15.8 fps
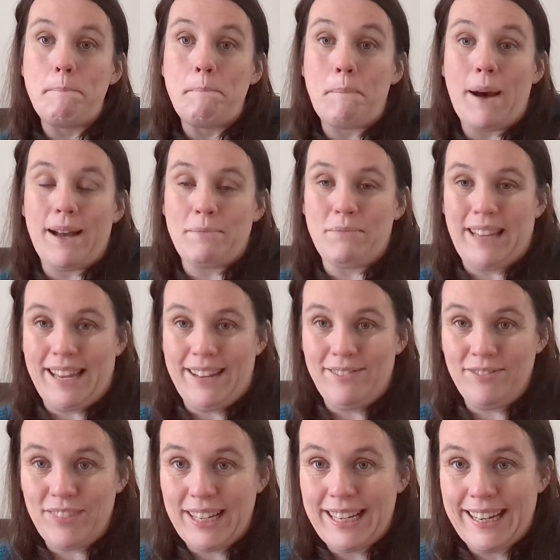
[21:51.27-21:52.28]
but I'm
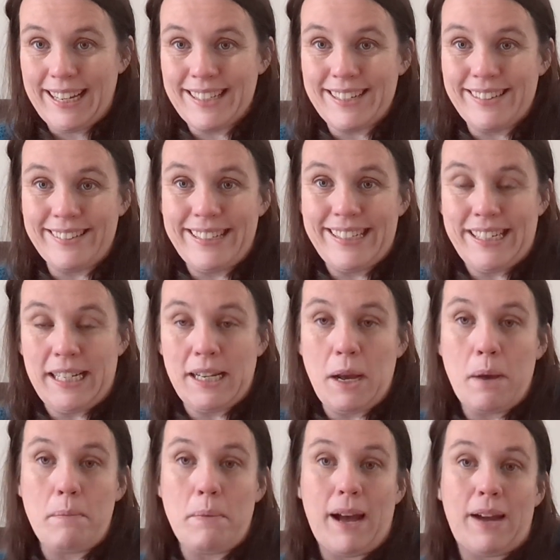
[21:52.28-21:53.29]
getting really excited
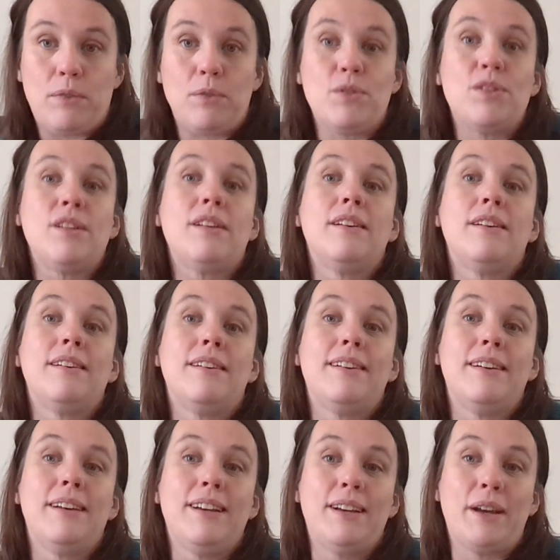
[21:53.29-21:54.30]
about
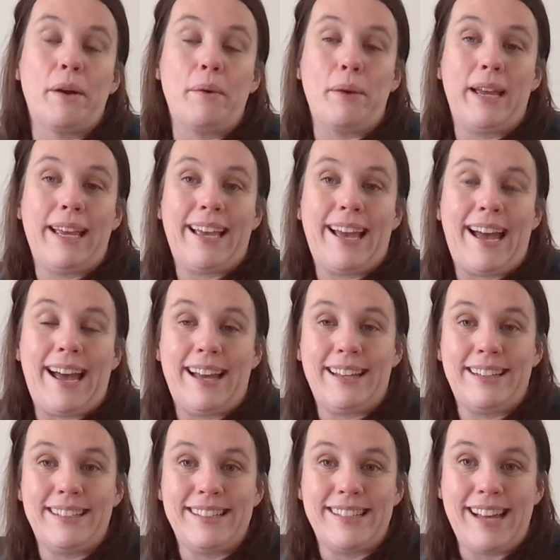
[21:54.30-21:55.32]
going
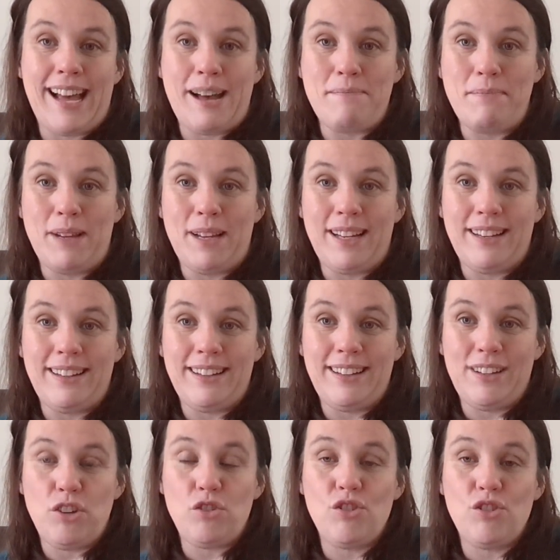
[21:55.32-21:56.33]
and
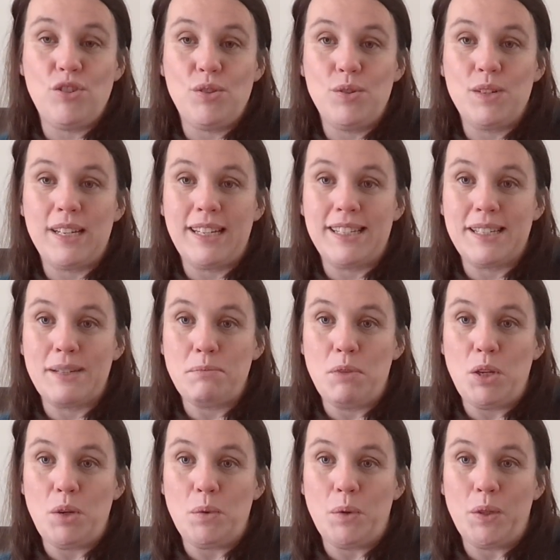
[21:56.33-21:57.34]
choosing some
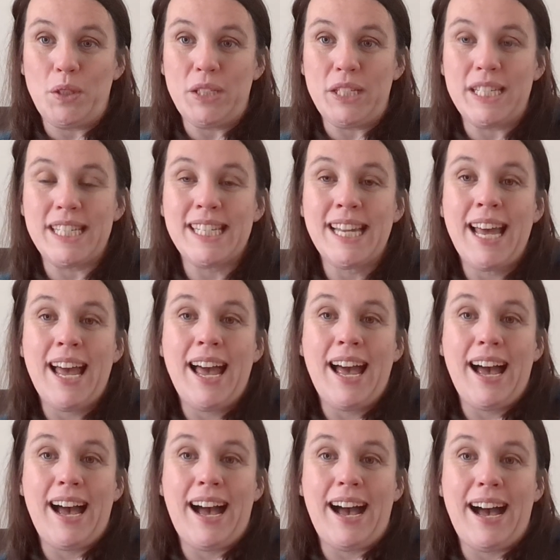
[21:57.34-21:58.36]
new ones,
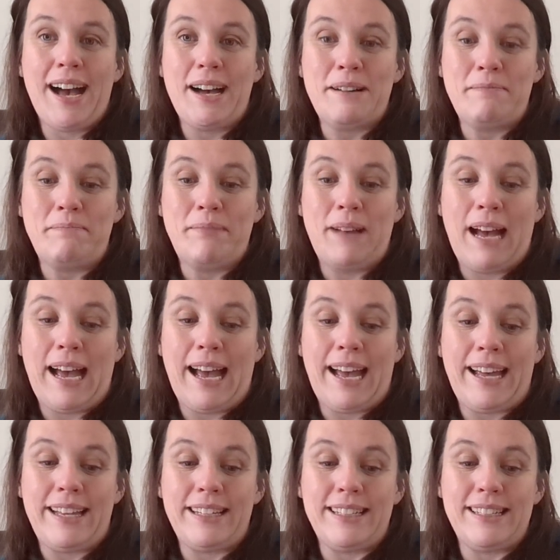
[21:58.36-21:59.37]

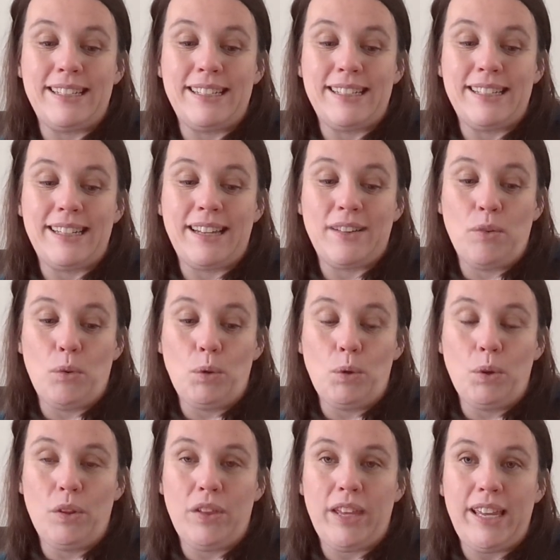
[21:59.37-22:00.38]
and
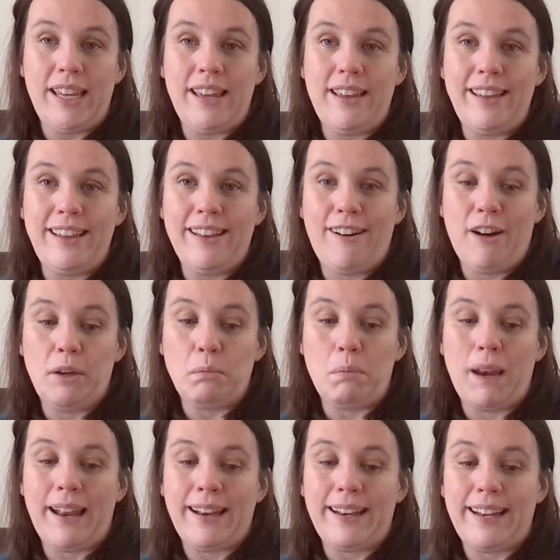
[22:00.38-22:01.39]
all the
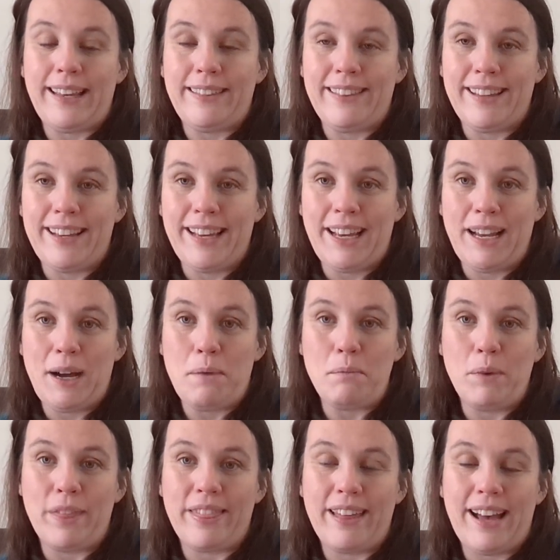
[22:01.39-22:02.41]
yarn planning that can come with